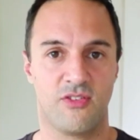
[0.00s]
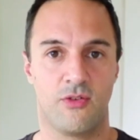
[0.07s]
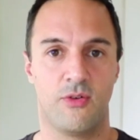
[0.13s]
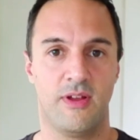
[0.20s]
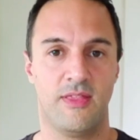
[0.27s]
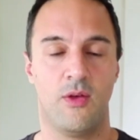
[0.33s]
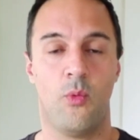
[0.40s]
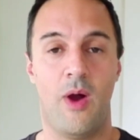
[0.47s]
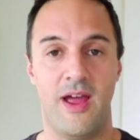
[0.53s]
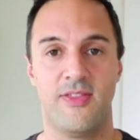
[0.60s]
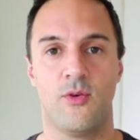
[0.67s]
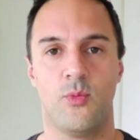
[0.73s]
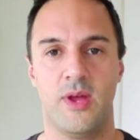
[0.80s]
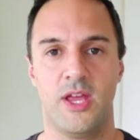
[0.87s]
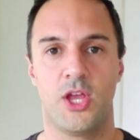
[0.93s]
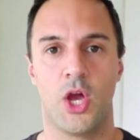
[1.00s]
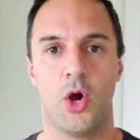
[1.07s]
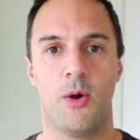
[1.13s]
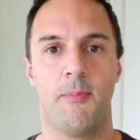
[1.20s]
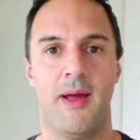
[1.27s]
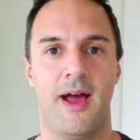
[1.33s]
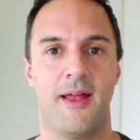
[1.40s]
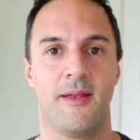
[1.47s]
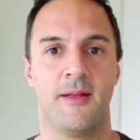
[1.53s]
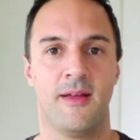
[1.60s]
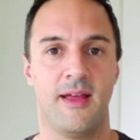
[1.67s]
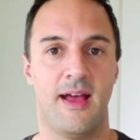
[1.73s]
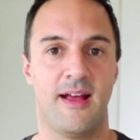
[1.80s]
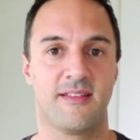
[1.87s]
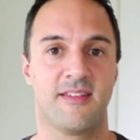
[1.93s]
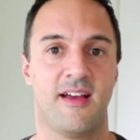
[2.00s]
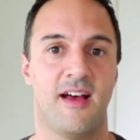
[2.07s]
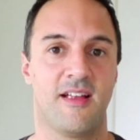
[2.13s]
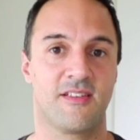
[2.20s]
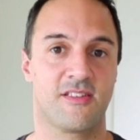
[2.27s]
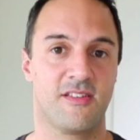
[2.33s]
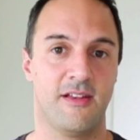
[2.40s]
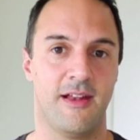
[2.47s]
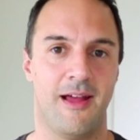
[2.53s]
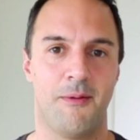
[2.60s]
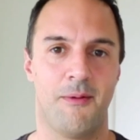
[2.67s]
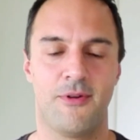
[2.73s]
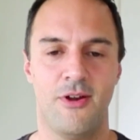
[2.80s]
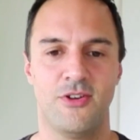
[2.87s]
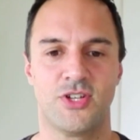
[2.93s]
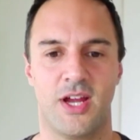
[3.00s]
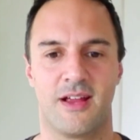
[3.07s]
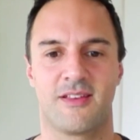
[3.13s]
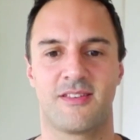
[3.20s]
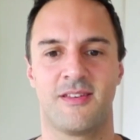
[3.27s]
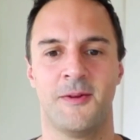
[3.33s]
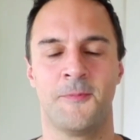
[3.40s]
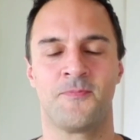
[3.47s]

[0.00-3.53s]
or in the way that we go about our tasks and our projects.